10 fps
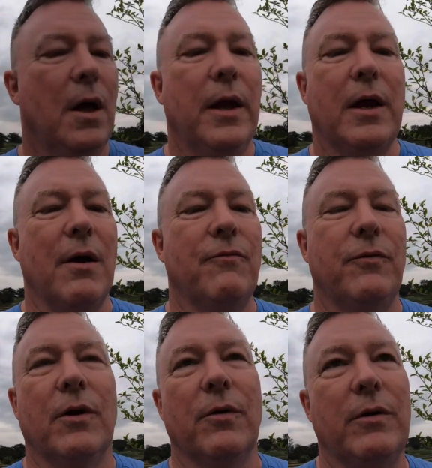think I've,
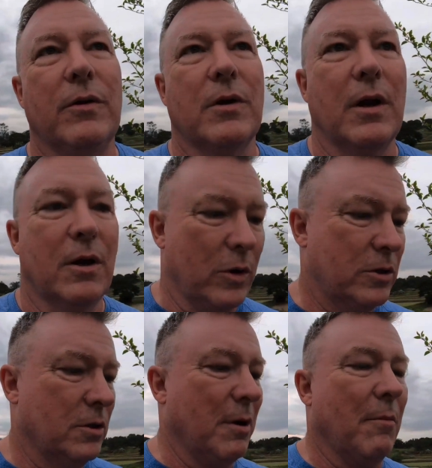you know, got a
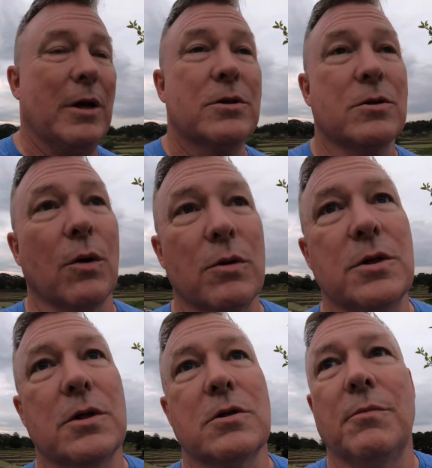question about my solar
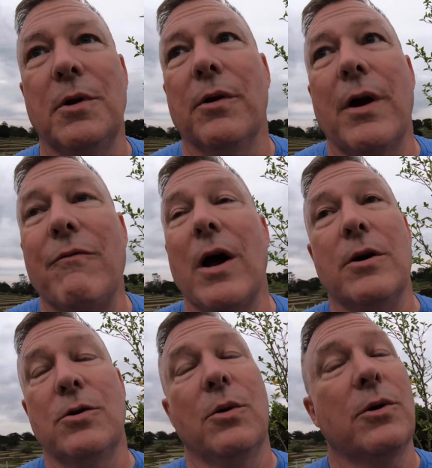system. You know, I've
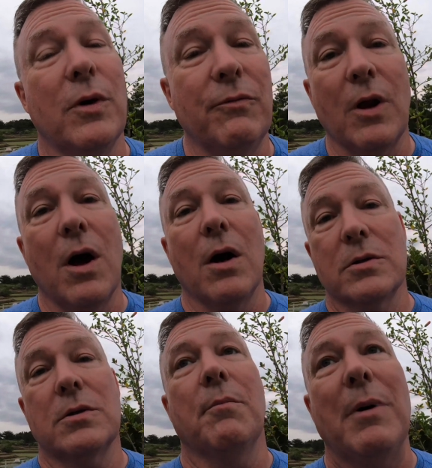got 2 or
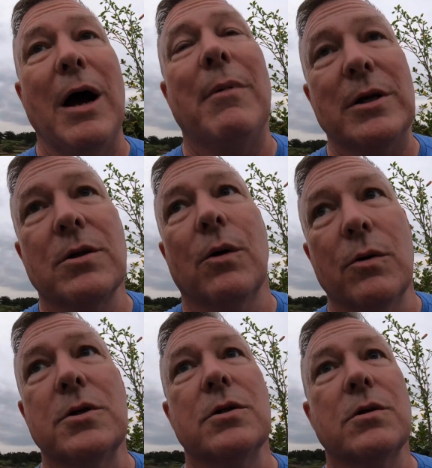vlogs about my
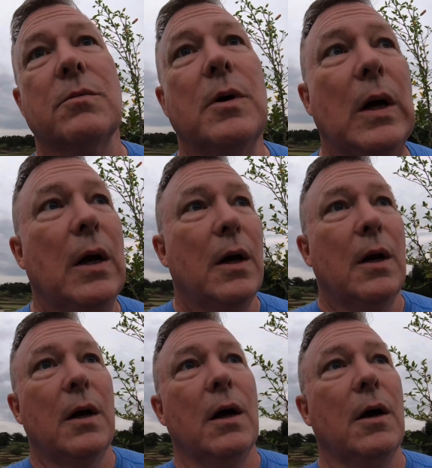solar system.
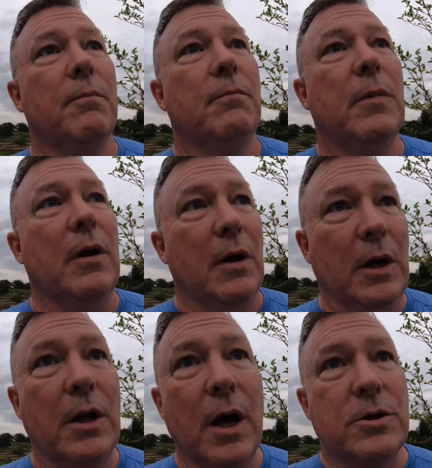But in
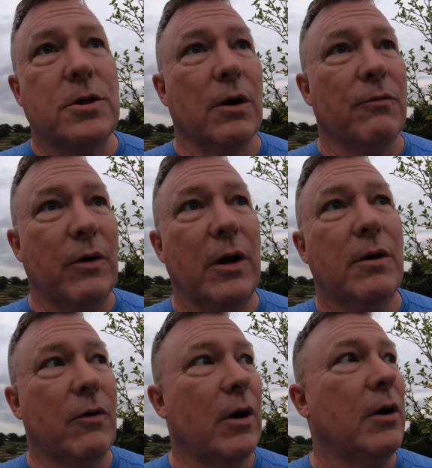a nutshell, very,
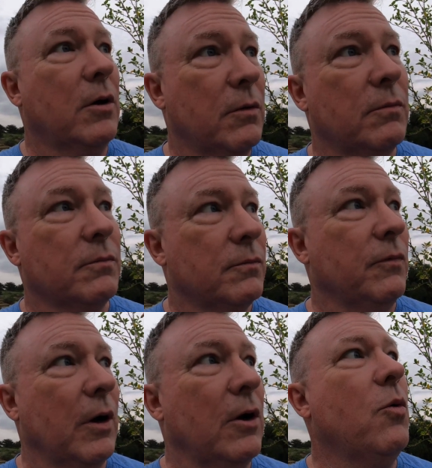very,
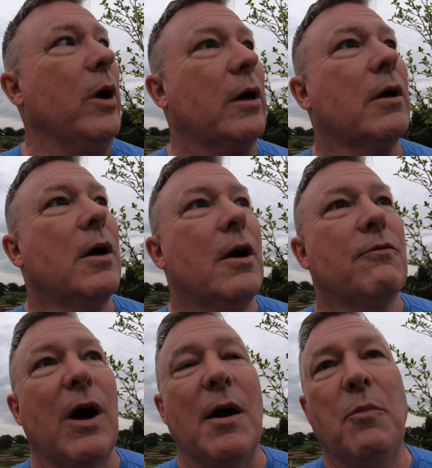very quick,
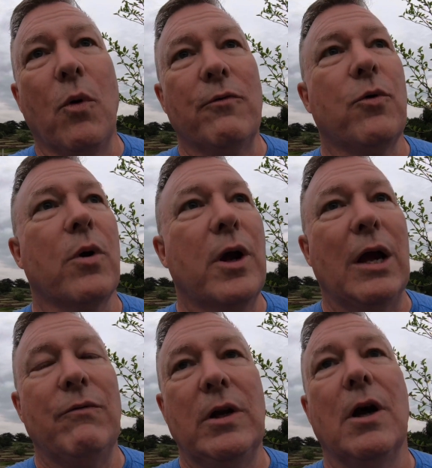5.4
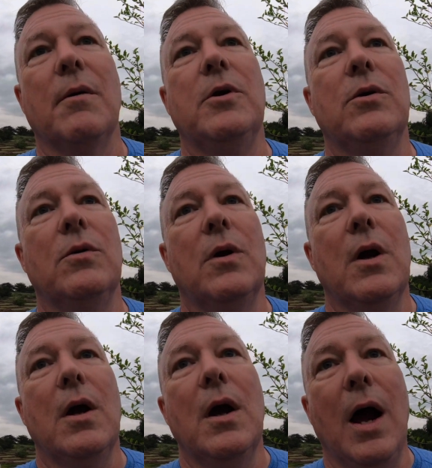kVW,
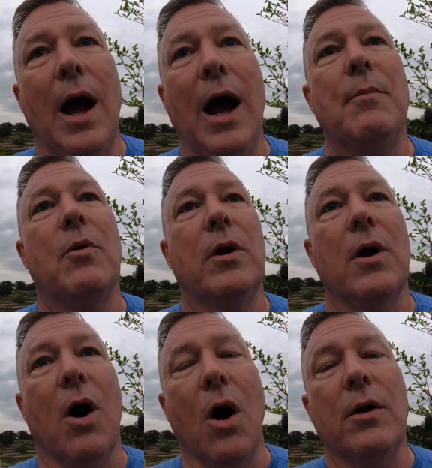
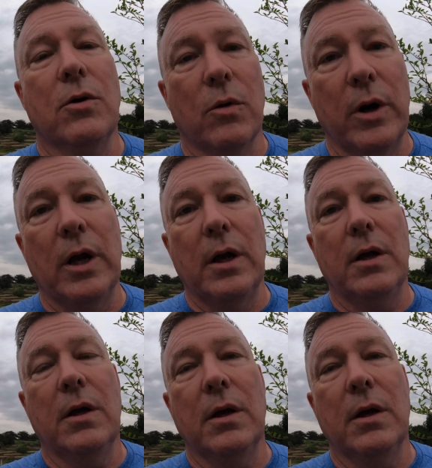hybrid, on-grid